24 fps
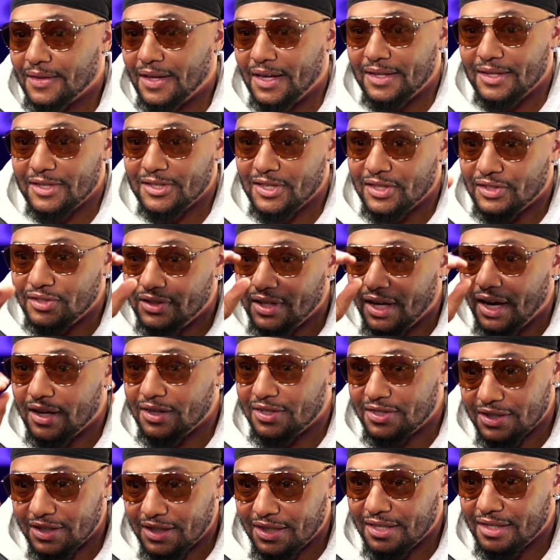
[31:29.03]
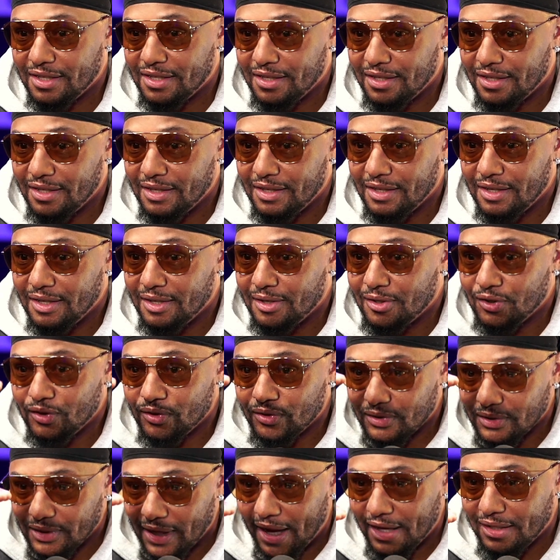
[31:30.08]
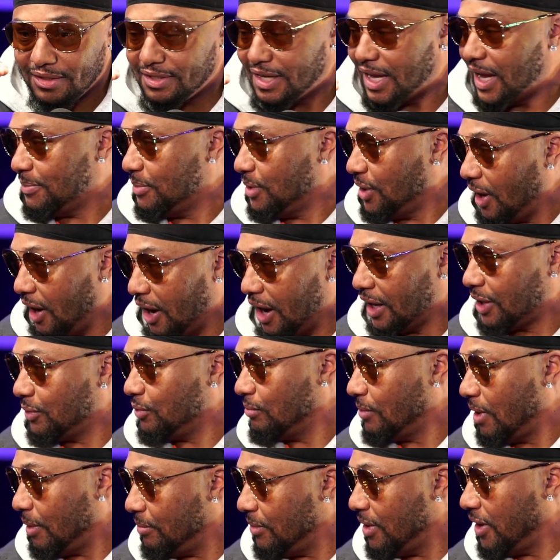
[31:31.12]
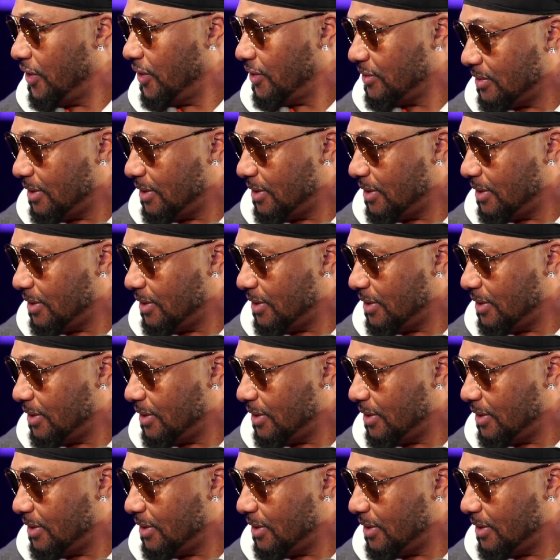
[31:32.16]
And in the dusk, nighttime, he arguing with my mother.